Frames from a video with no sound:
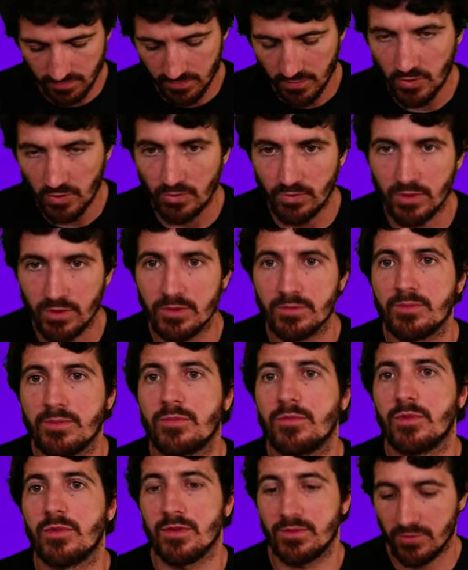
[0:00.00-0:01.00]
go there.
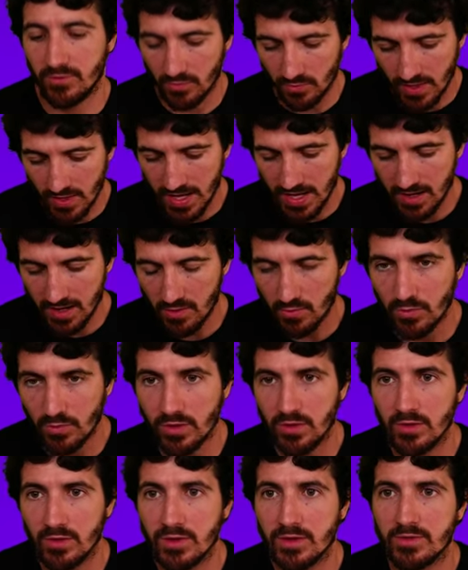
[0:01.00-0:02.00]
So now we're
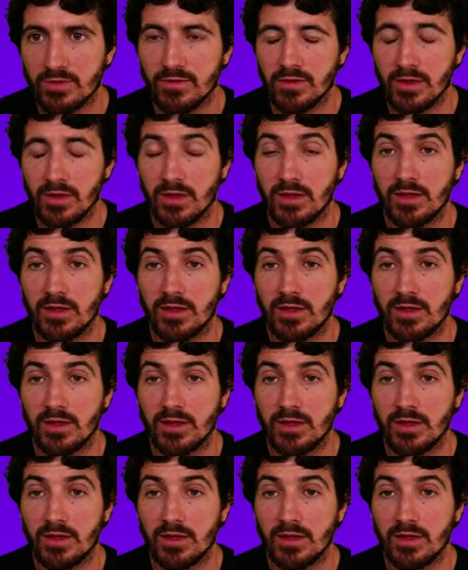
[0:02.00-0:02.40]
gonna say